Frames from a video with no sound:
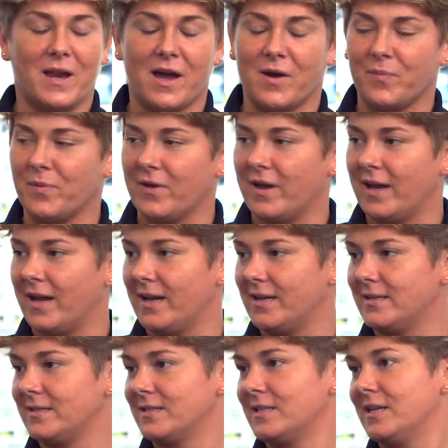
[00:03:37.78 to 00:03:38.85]
out of
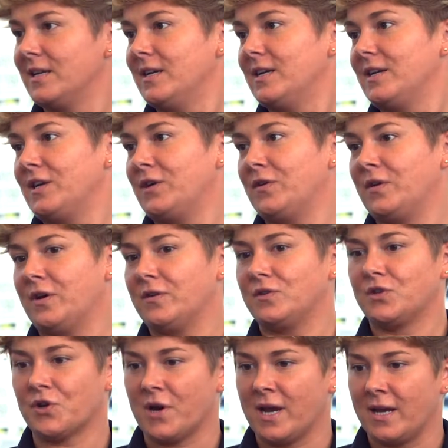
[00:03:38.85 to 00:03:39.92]
planes, you know,
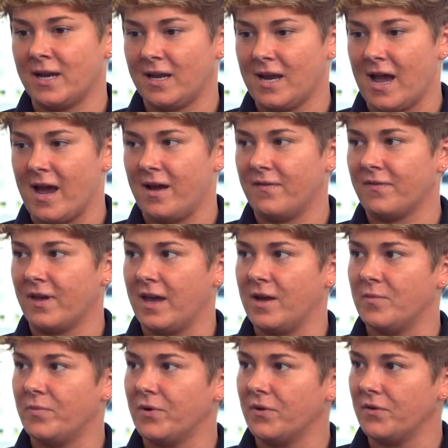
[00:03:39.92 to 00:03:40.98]
training
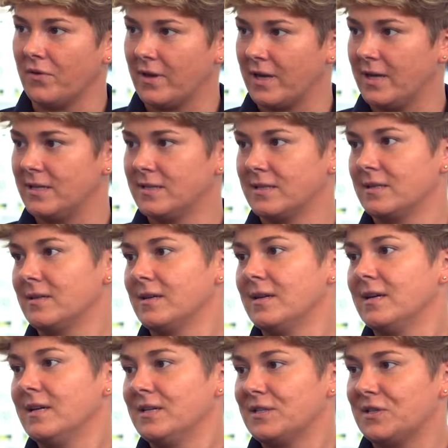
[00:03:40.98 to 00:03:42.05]
Afghan police.
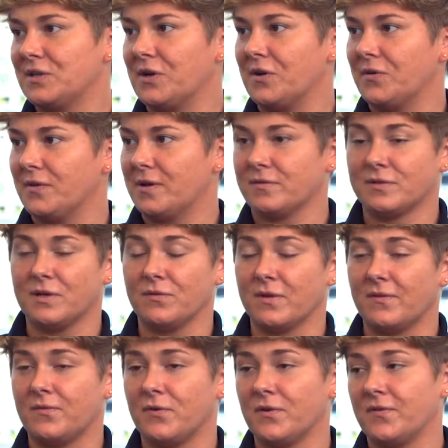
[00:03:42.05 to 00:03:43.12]
So there was
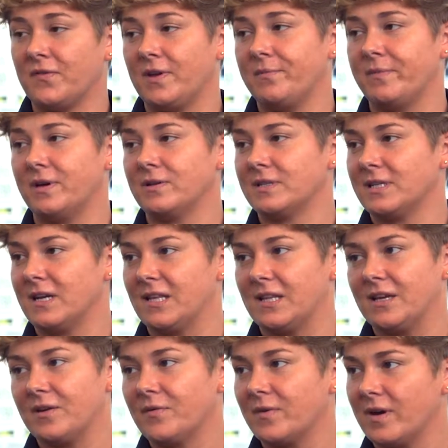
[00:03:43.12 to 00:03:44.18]
only four females out
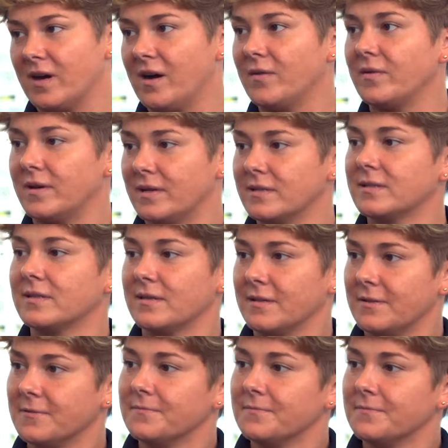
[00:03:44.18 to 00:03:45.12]
there where I was. Yeah, and